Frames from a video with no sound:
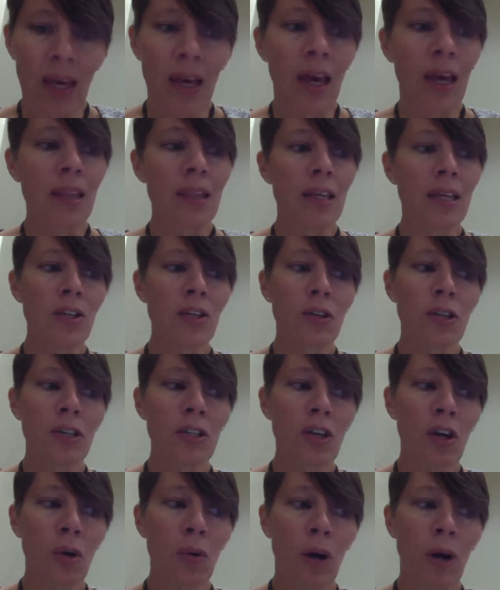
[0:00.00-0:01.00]
And then you
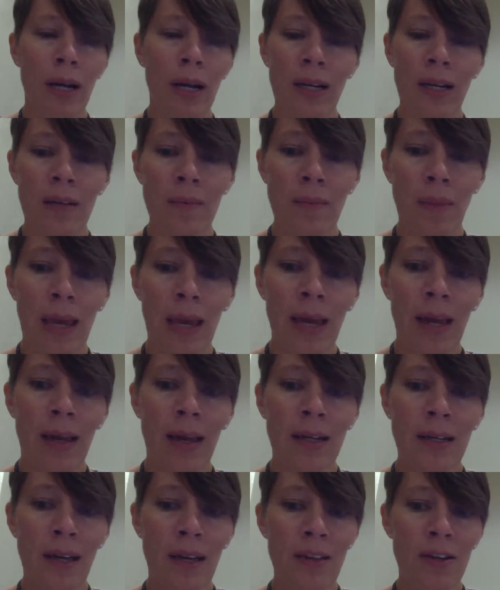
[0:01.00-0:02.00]
can go on and make
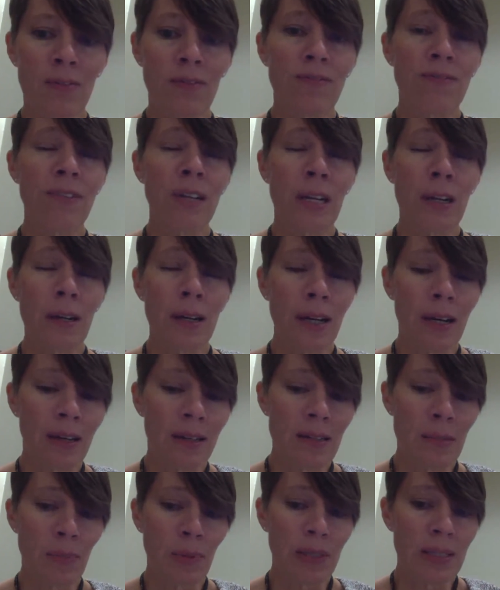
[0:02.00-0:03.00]
another very
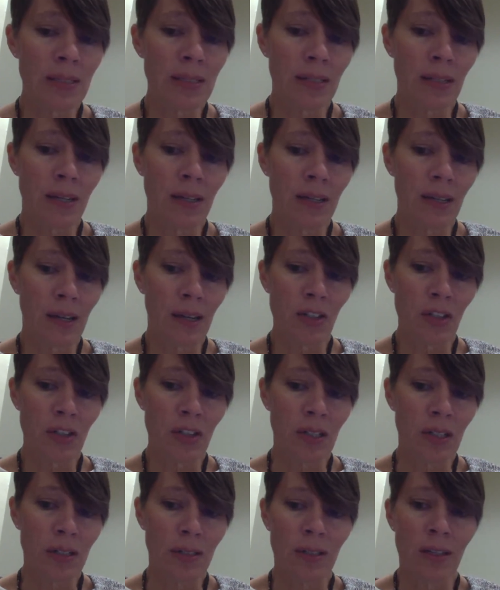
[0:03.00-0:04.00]
explicit
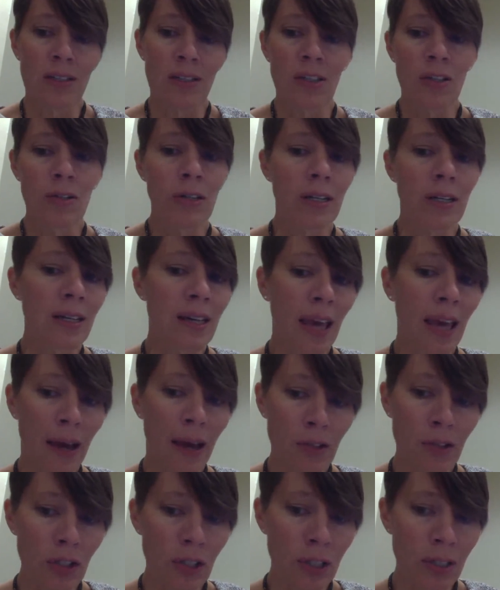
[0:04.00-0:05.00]
connection to
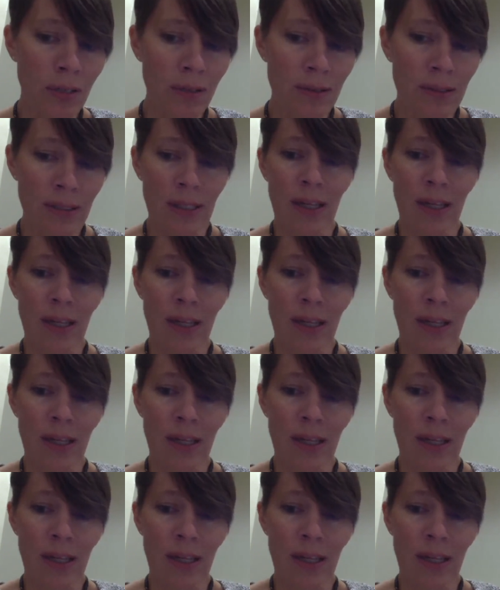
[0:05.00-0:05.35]
encounter